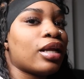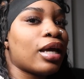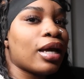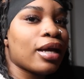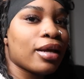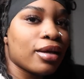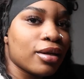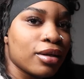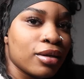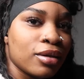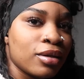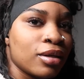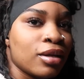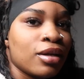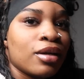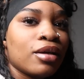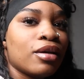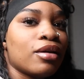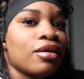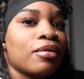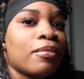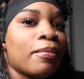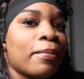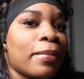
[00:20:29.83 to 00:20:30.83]
Like
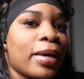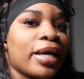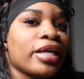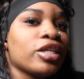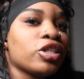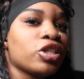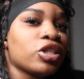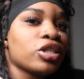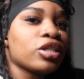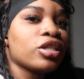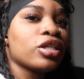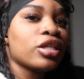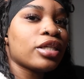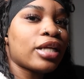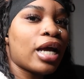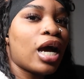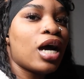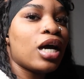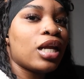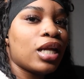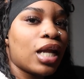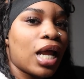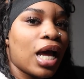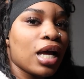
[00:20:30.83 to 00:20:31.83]
make sure
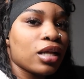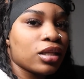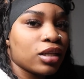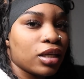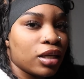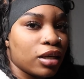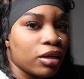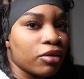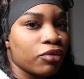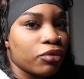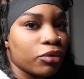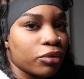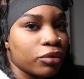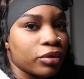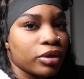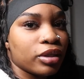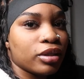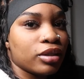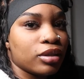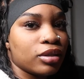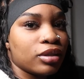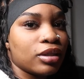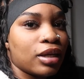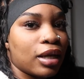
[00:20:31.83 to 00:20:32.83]
y'all lock in for
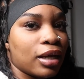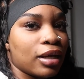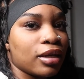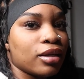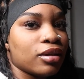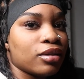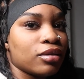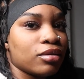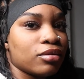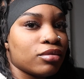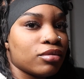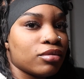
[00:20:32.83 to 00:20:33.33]
real. Like,